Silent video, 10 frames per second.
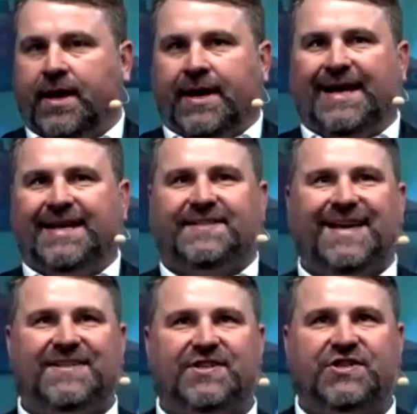is
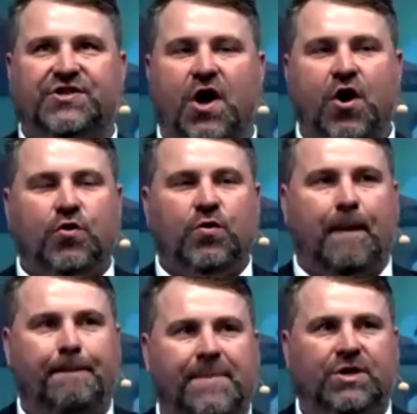there's so
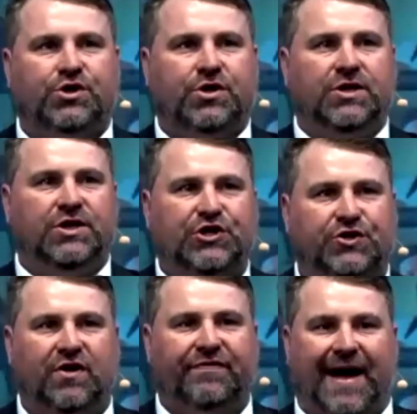much
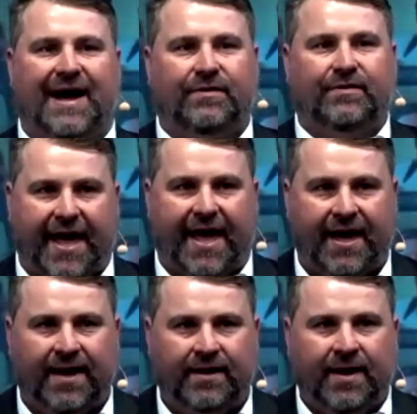stuff out there,
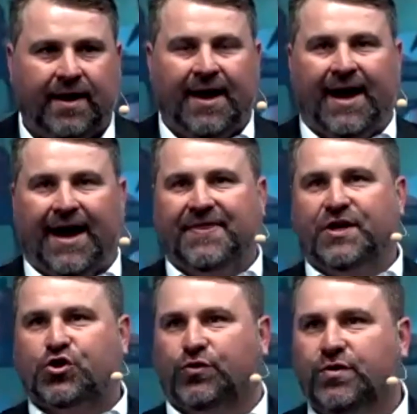and the
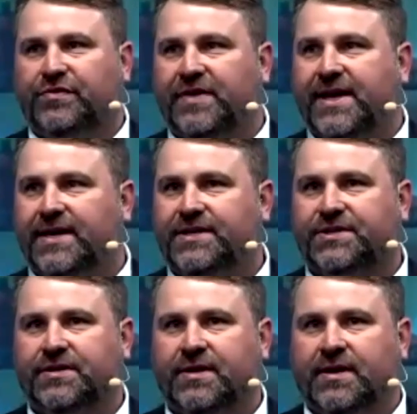truth
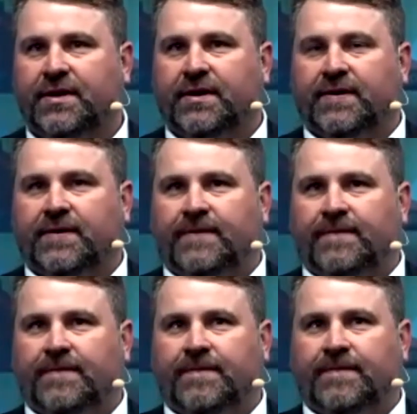is
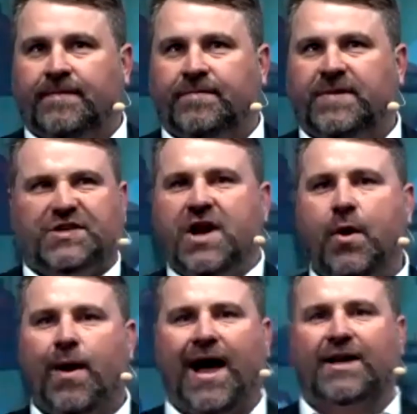there's
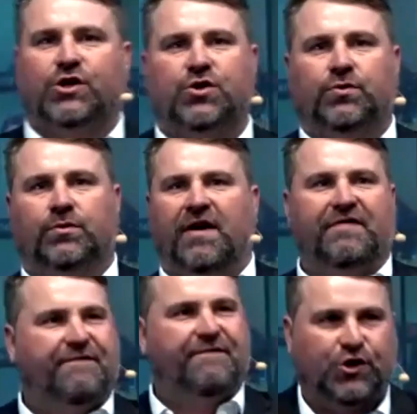no actual
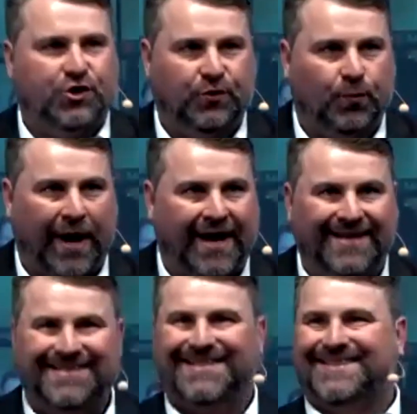official way
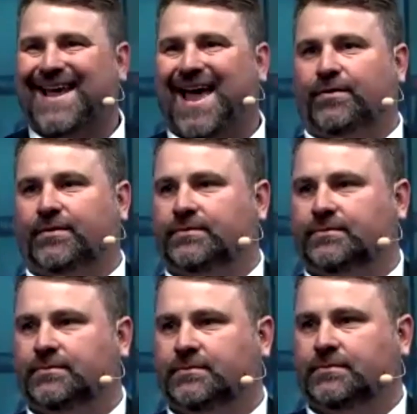to sell.
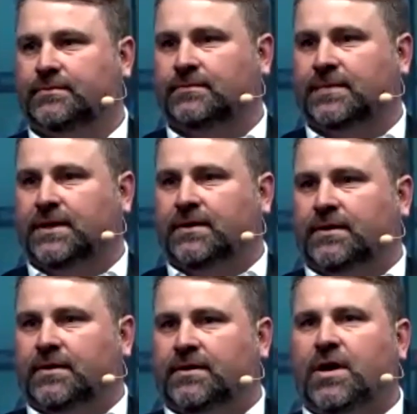
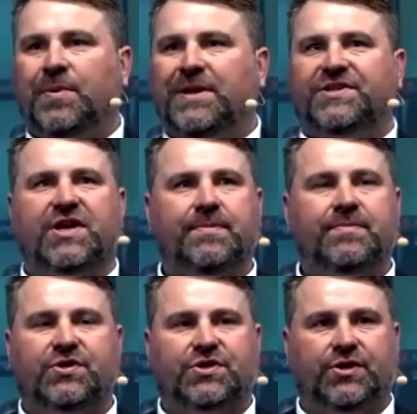Nobody
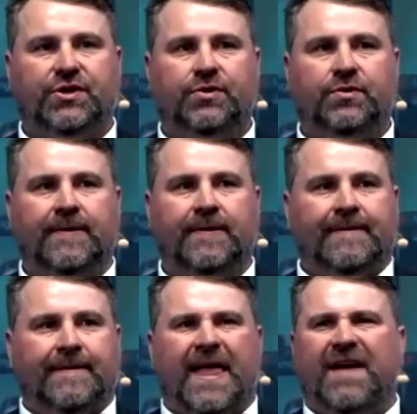seems to,
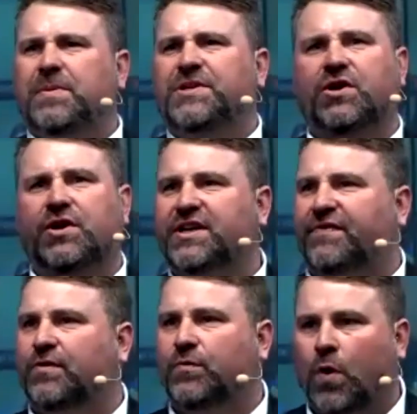everybody's got a
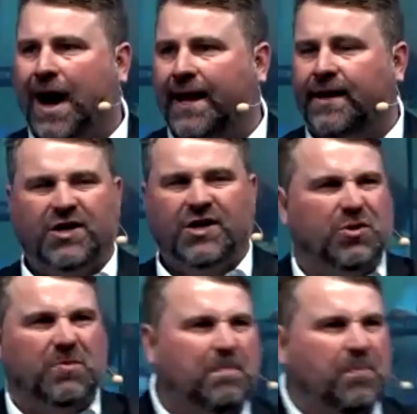different way.
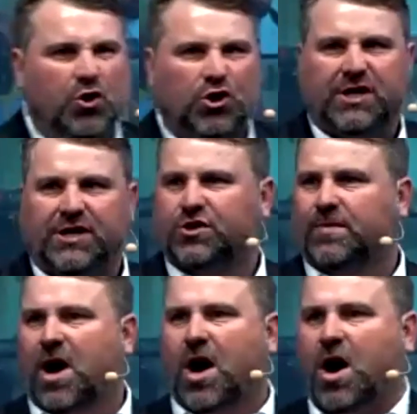Some are pushy, some
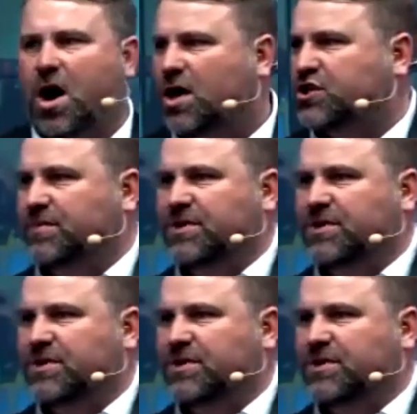are hard, some are